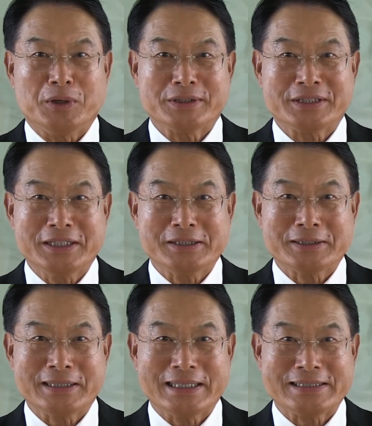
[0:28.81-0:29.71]
on
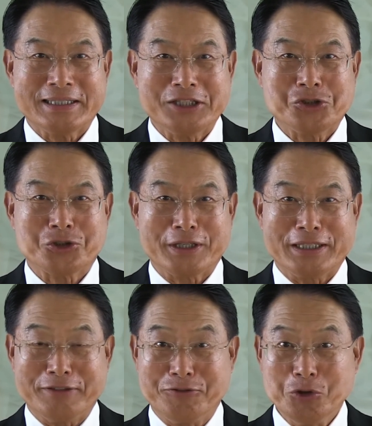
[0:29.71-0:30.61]
digitalization
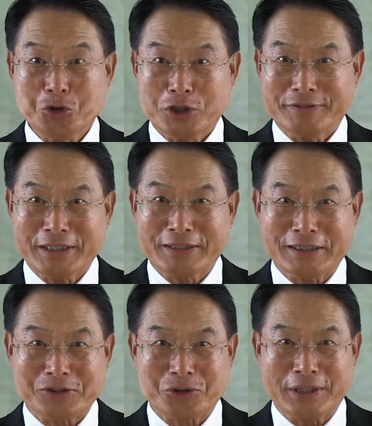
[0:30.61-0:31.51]
and the future of
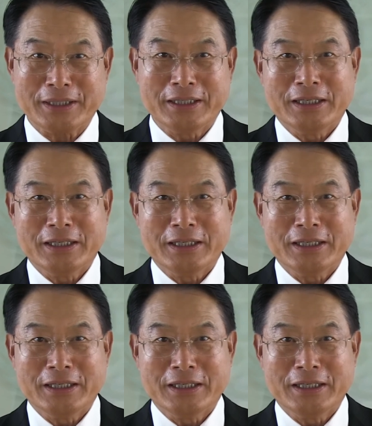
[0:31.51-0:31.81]
industry,